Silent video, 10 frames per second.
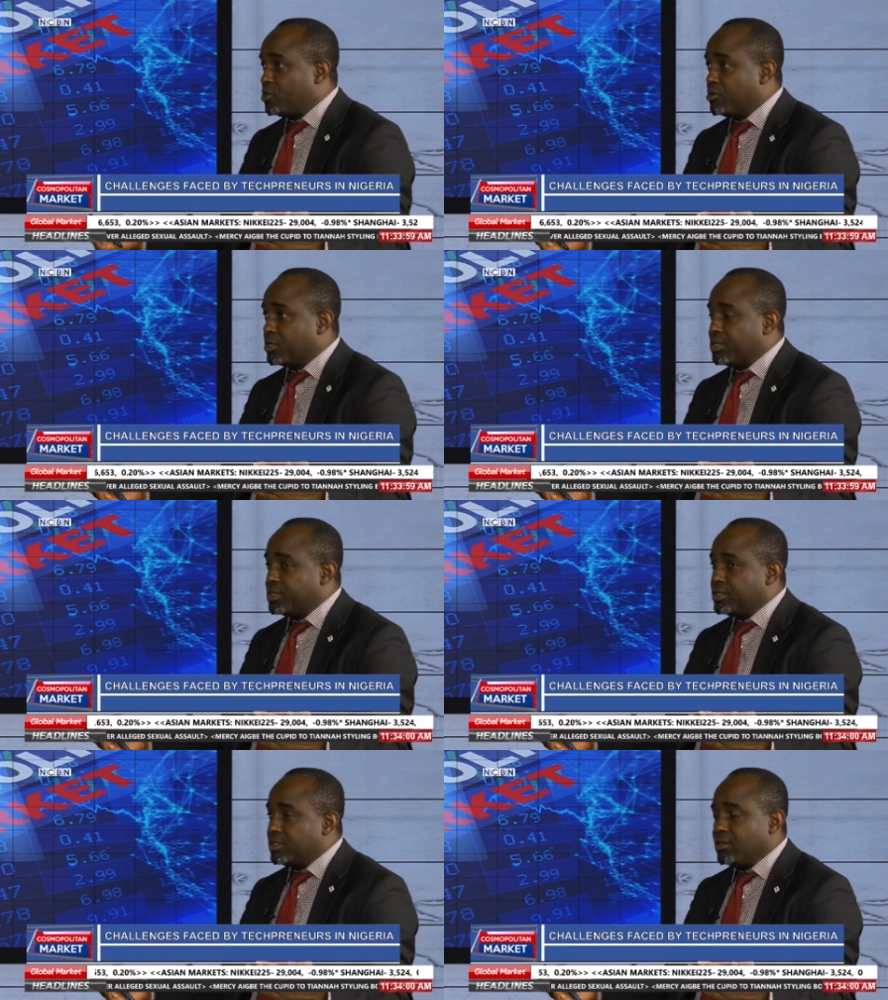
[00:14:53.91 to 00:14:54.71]
Okay,
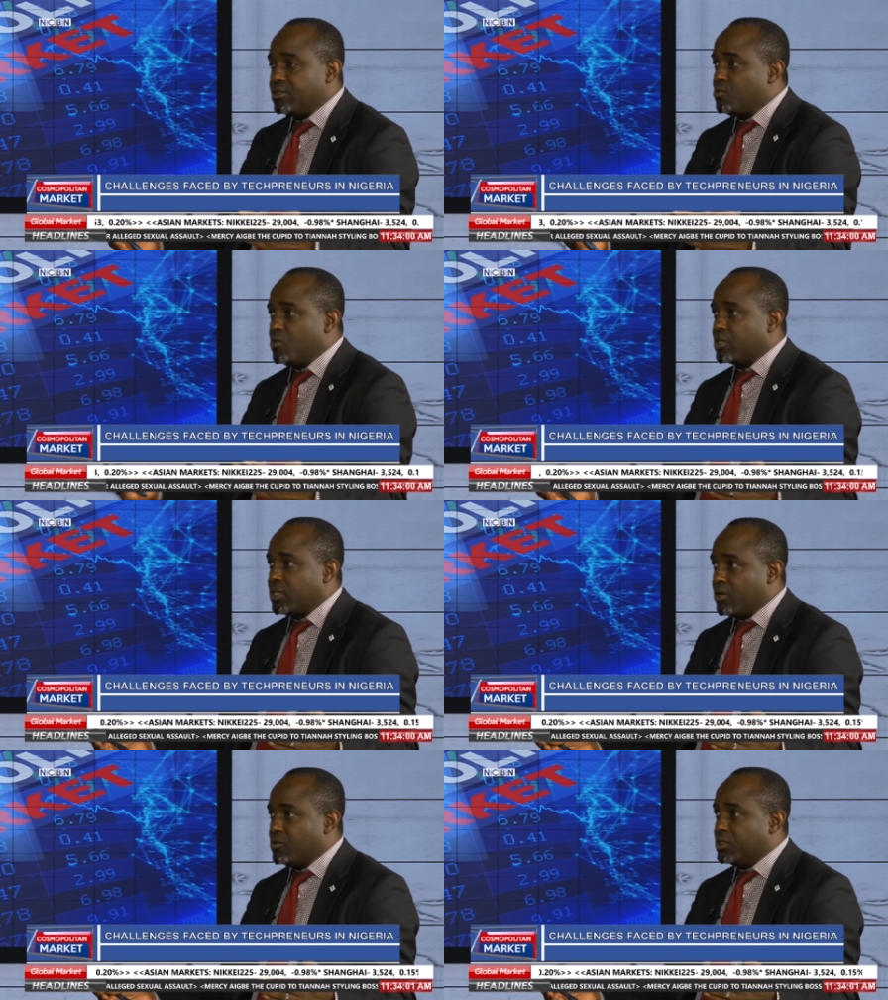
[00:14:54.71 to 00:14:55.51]
it doesn't work
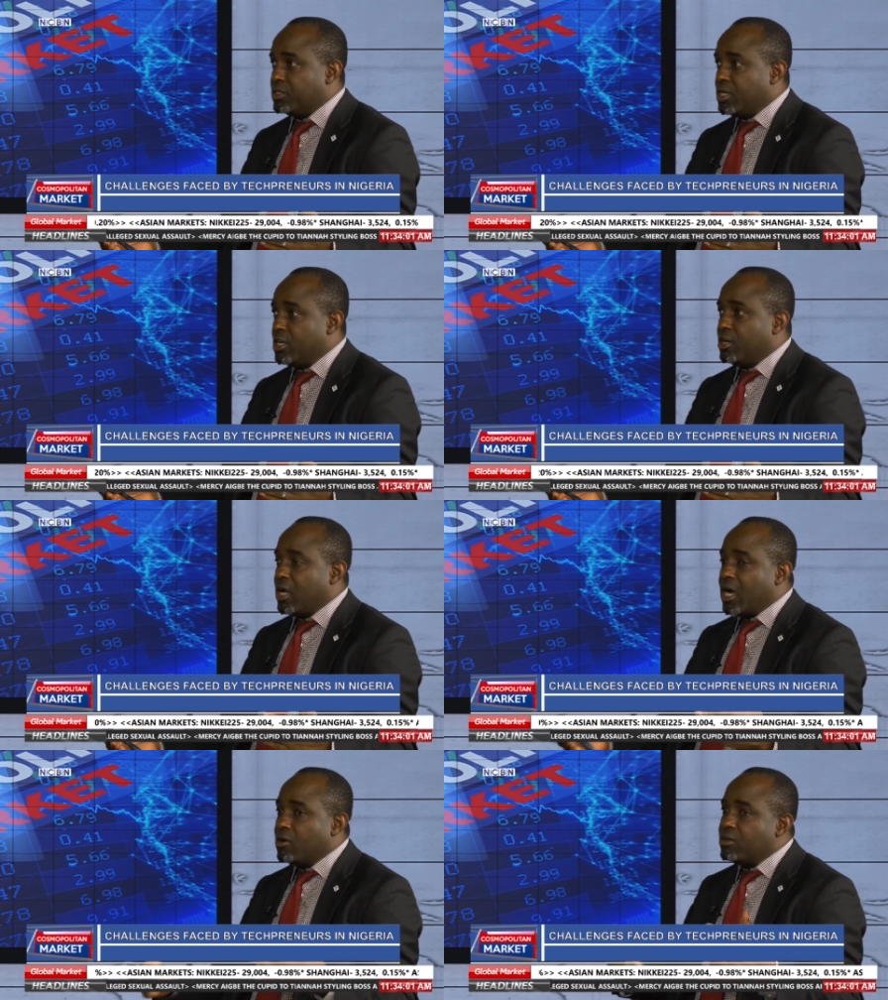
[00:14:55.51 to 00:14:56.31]
that way.
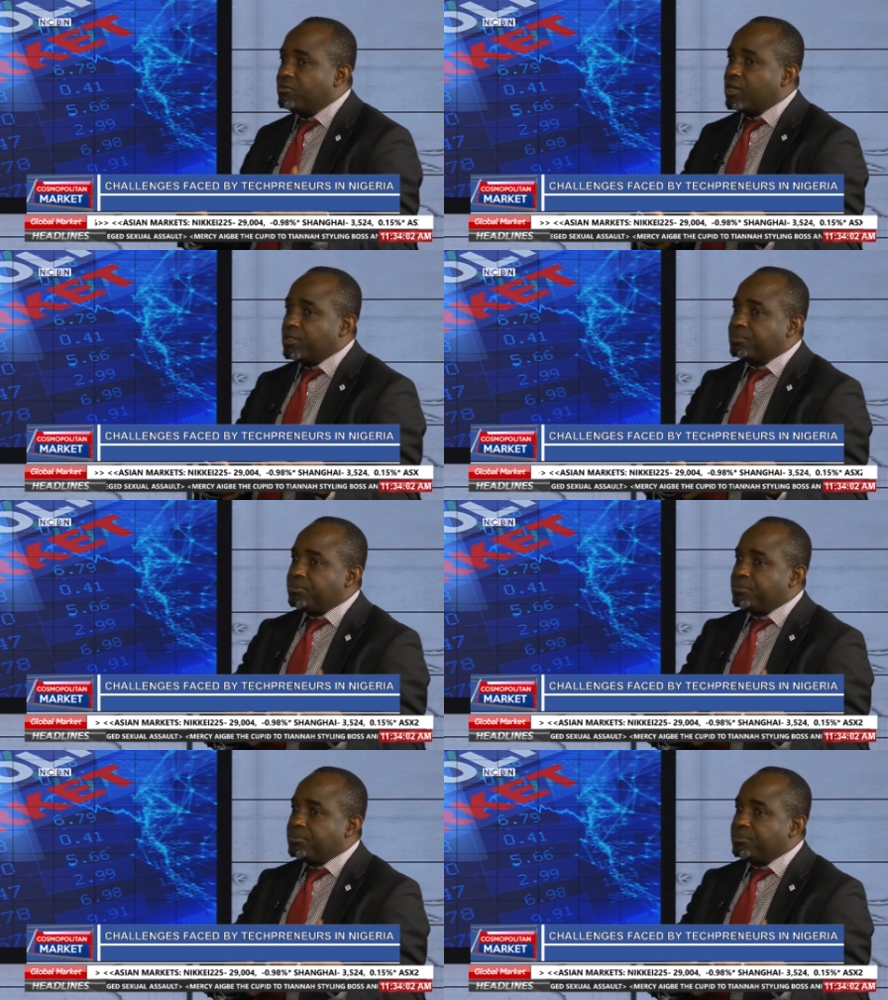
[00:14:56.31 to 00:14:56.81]
However,